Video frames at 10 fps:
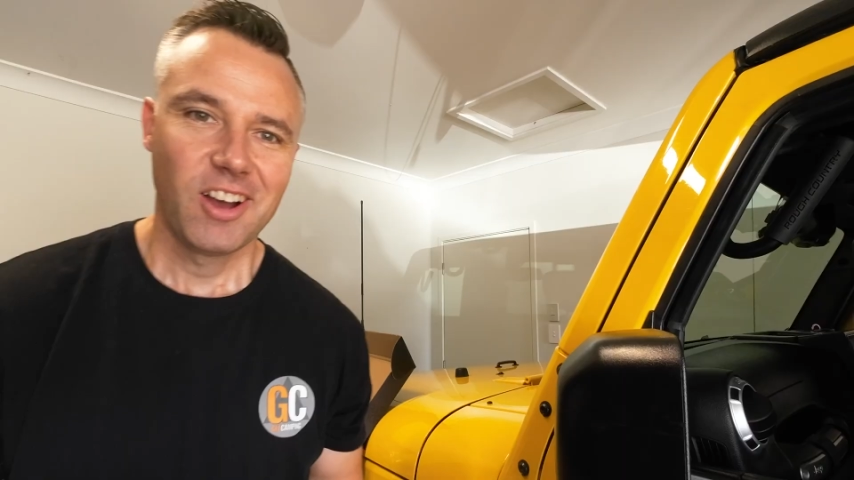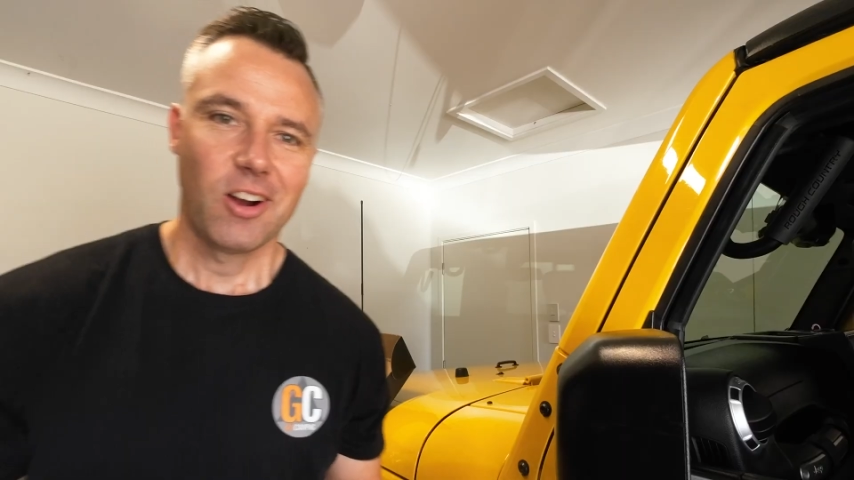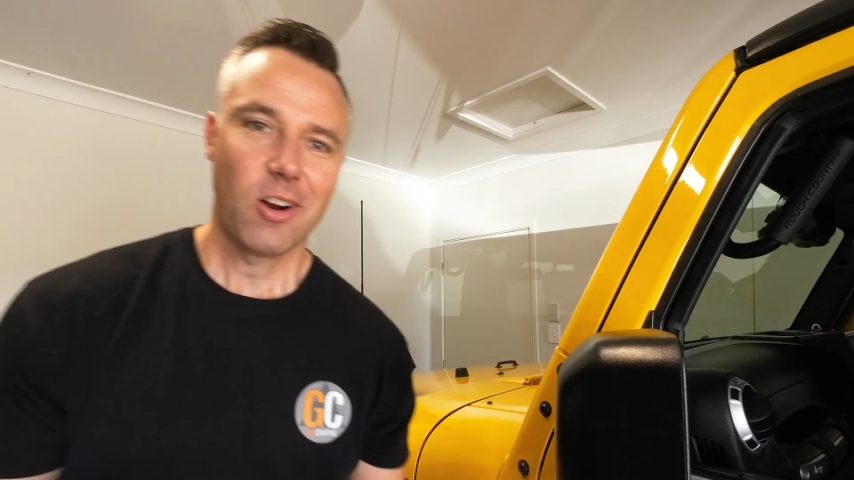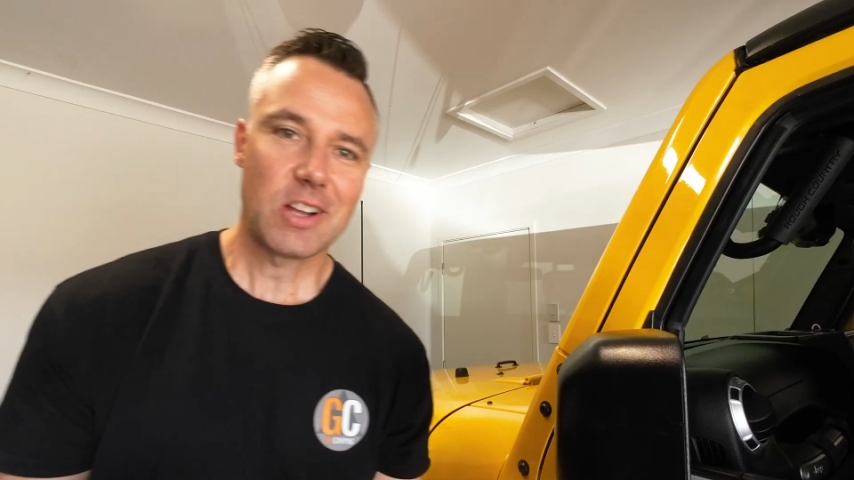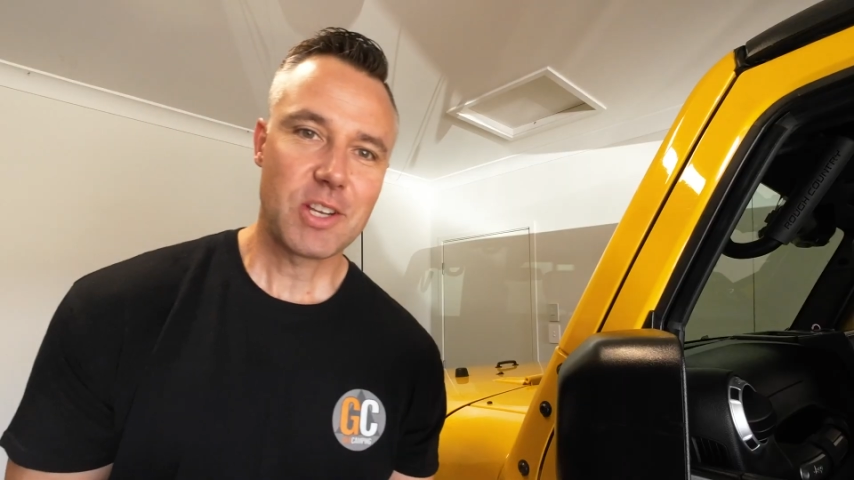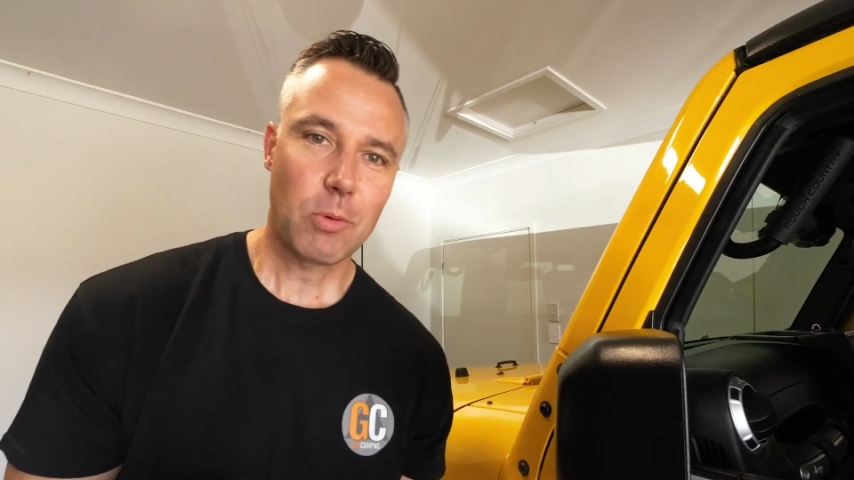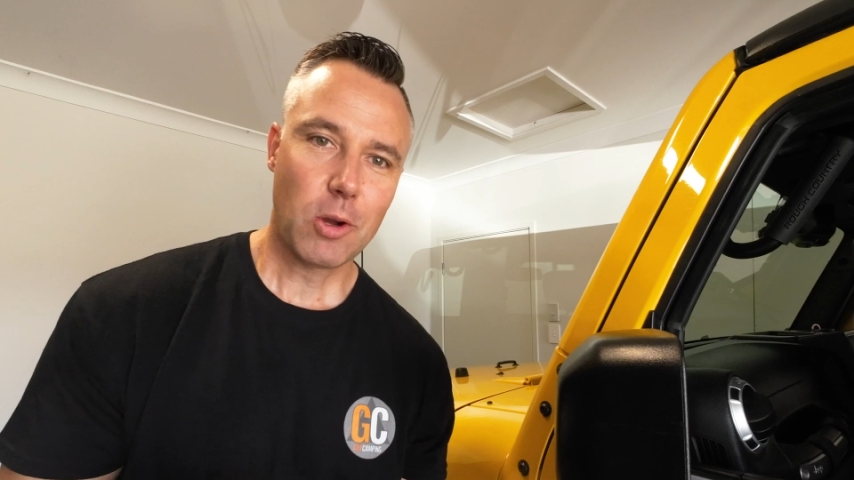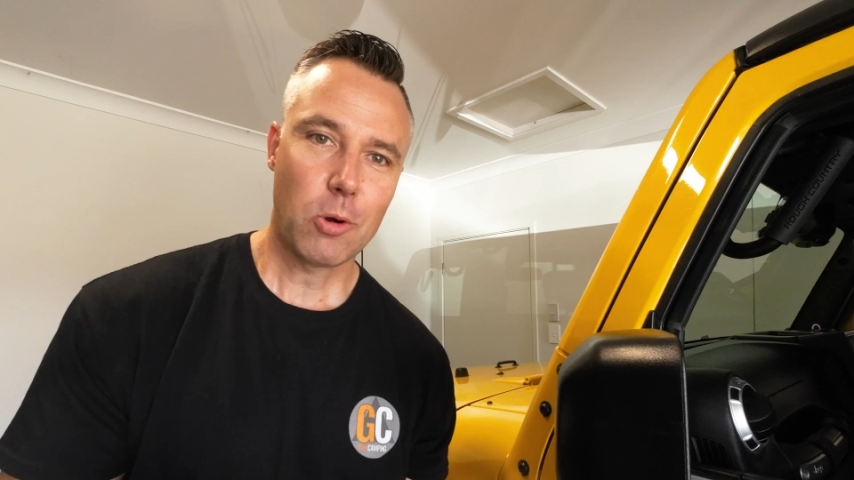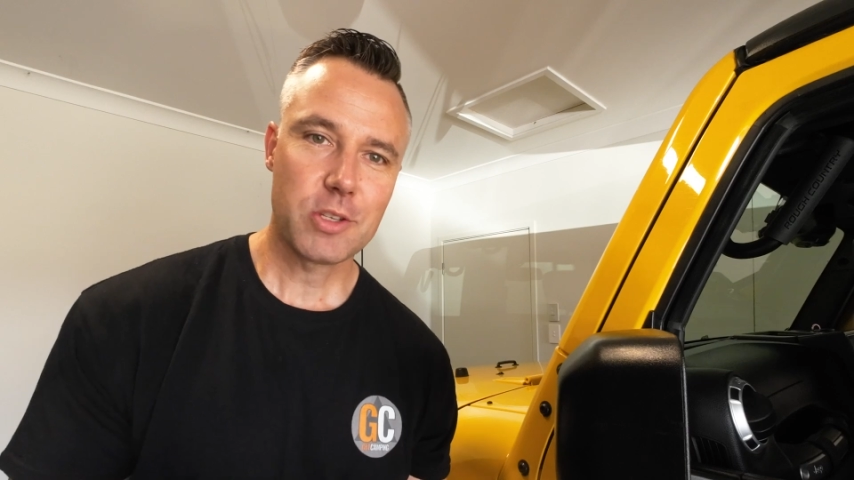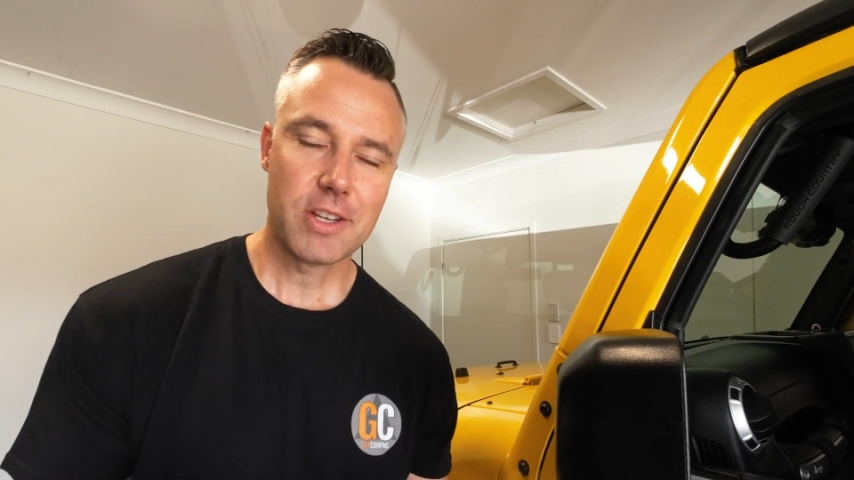All right, so what I
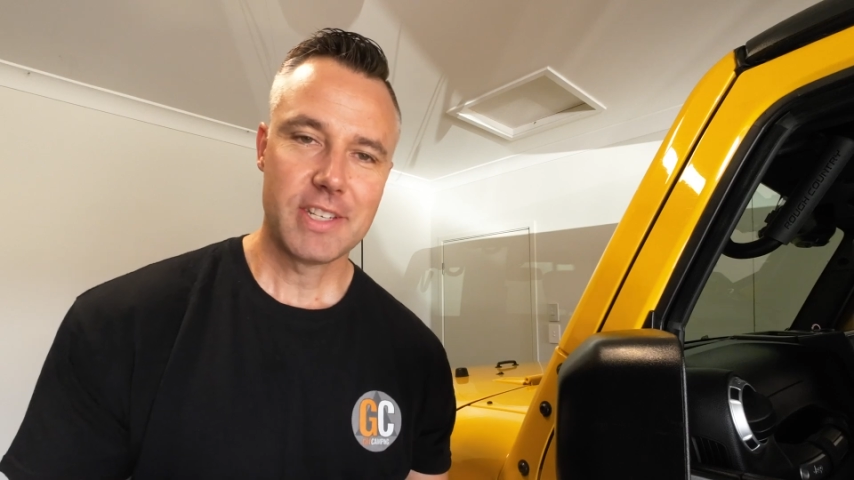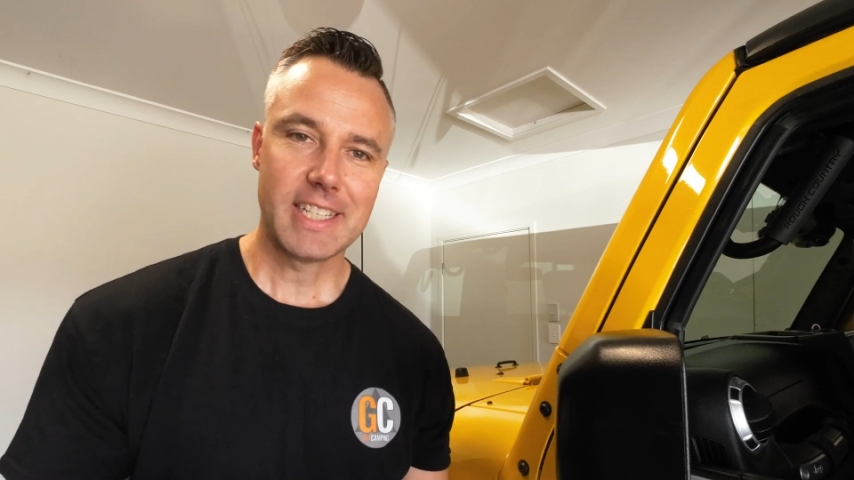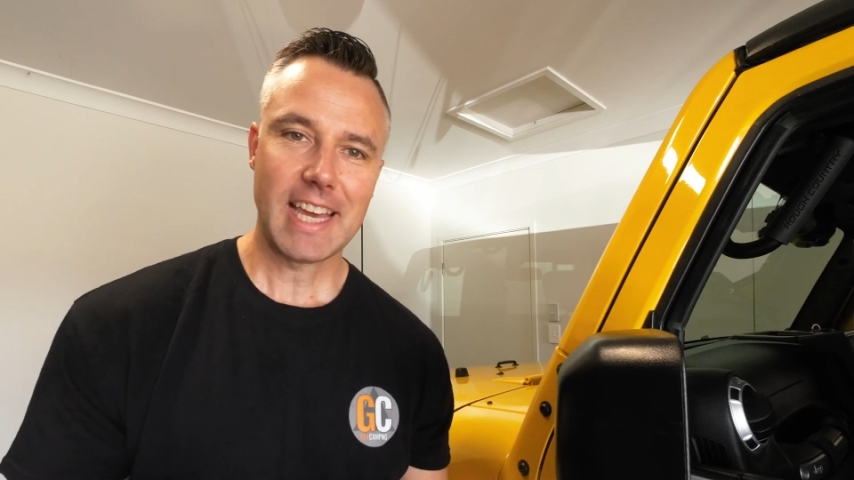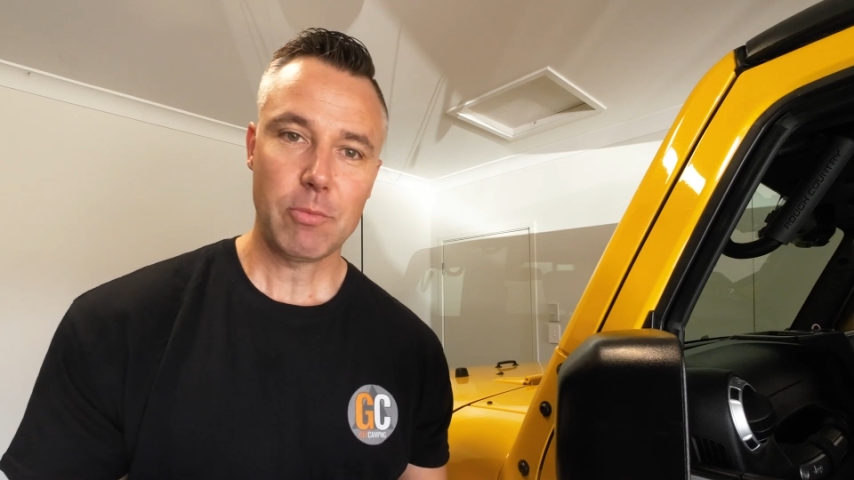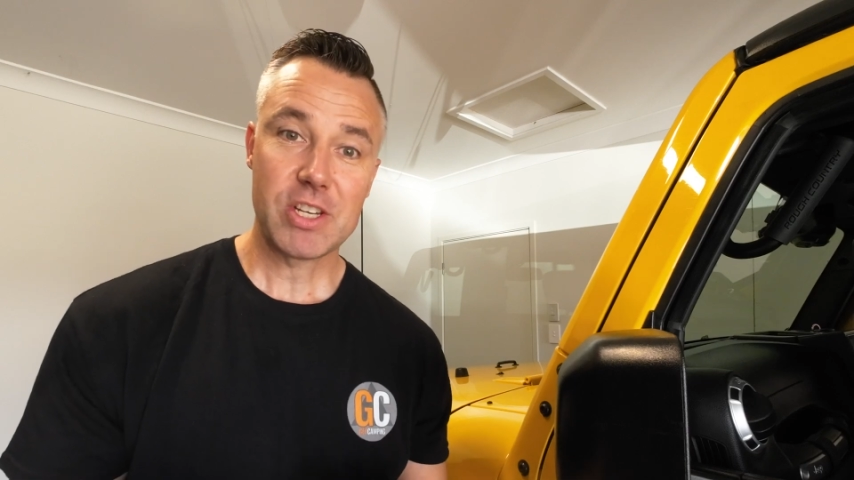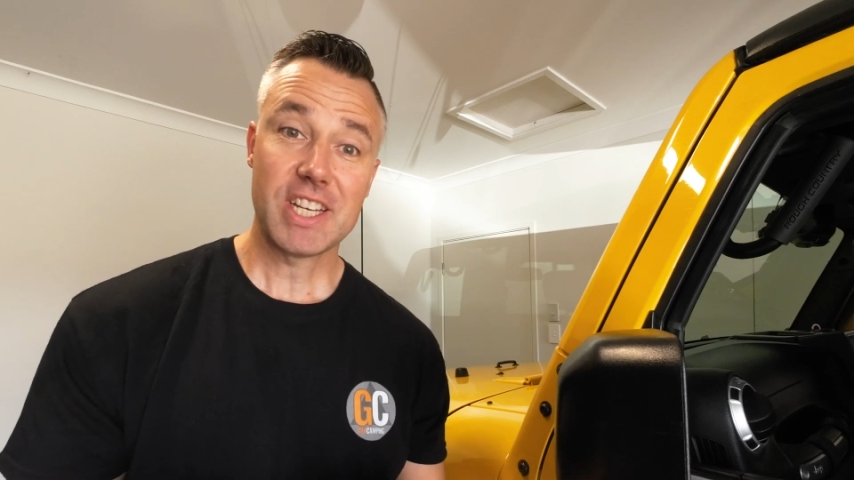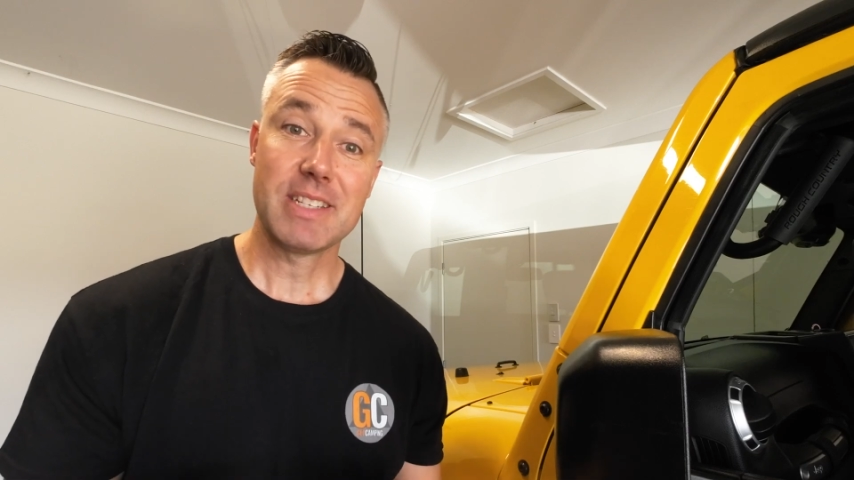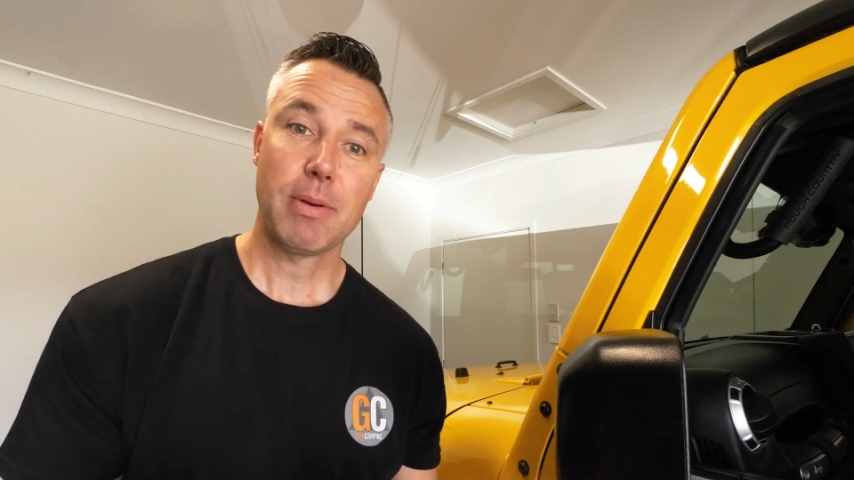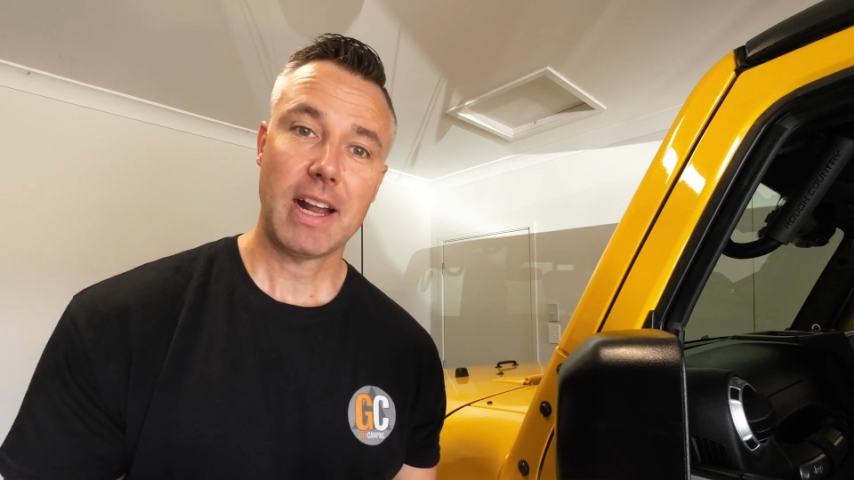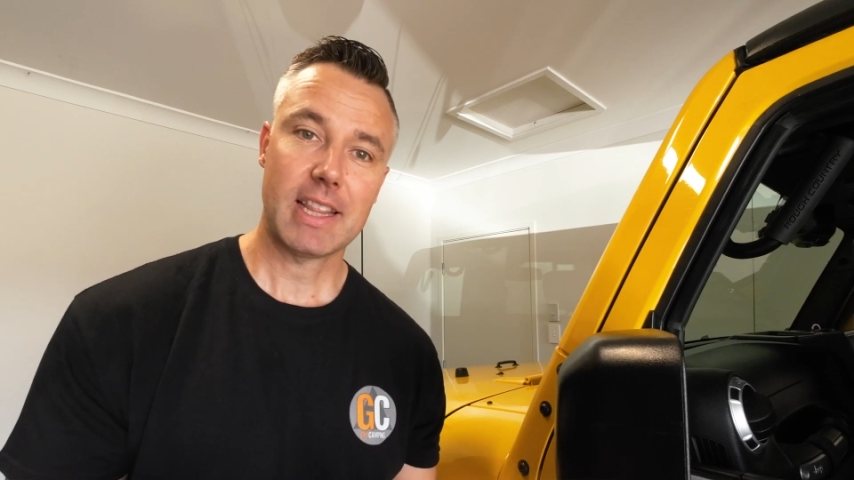also did get, which
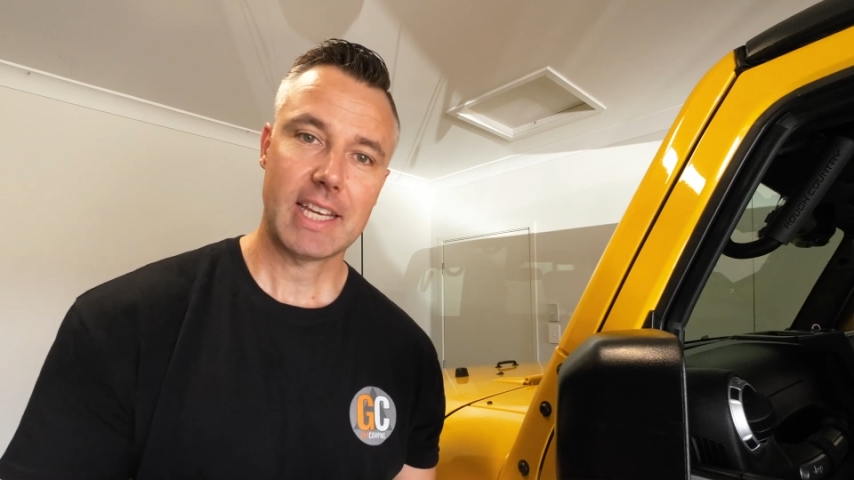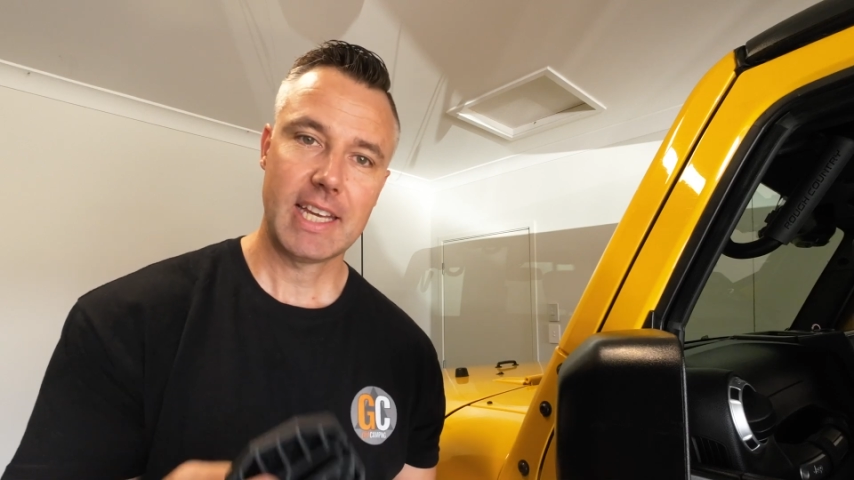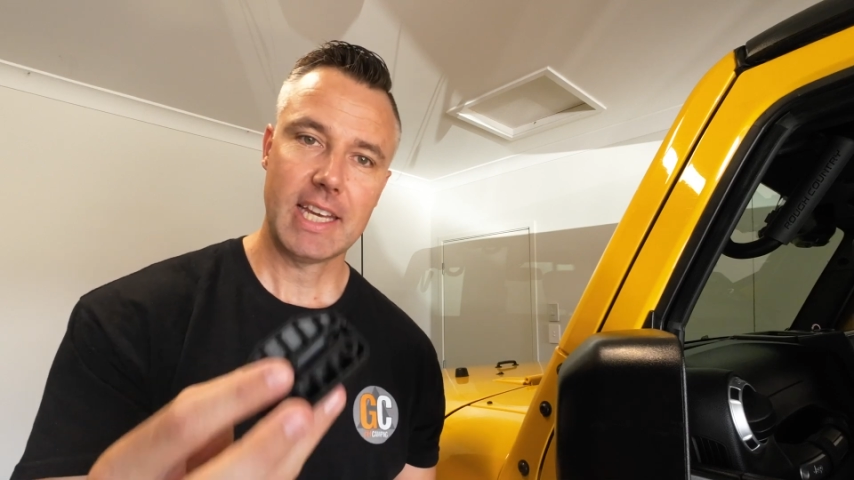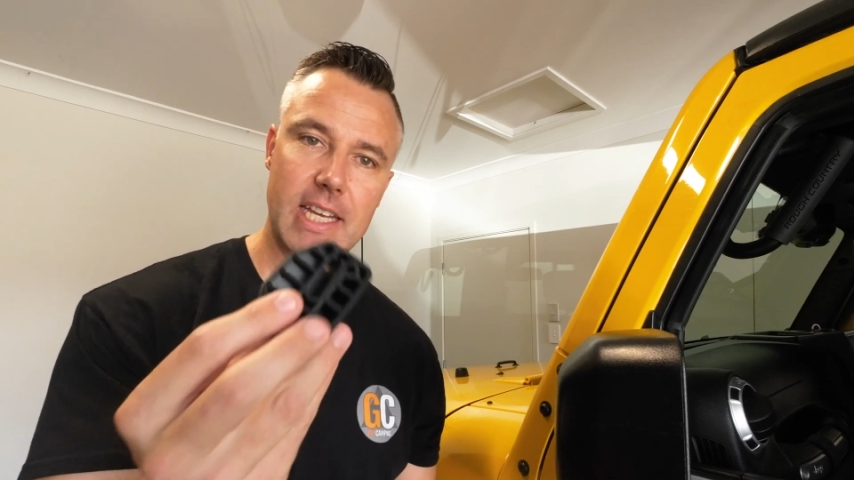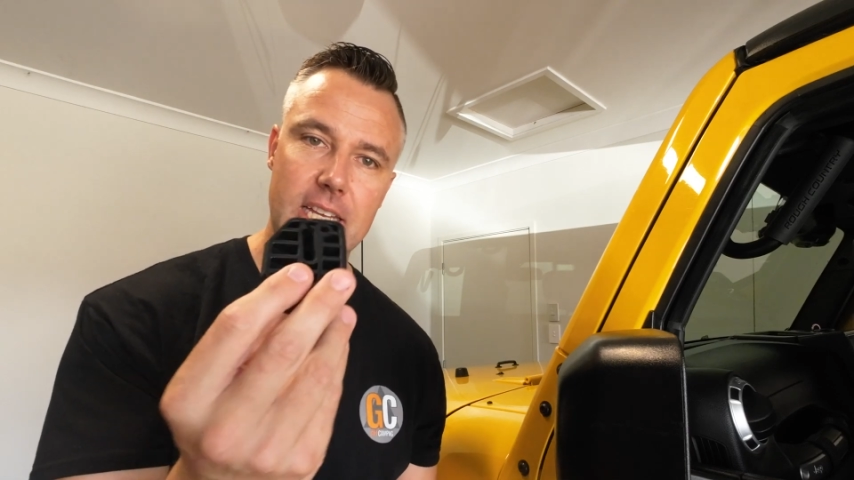isn't part of the kit,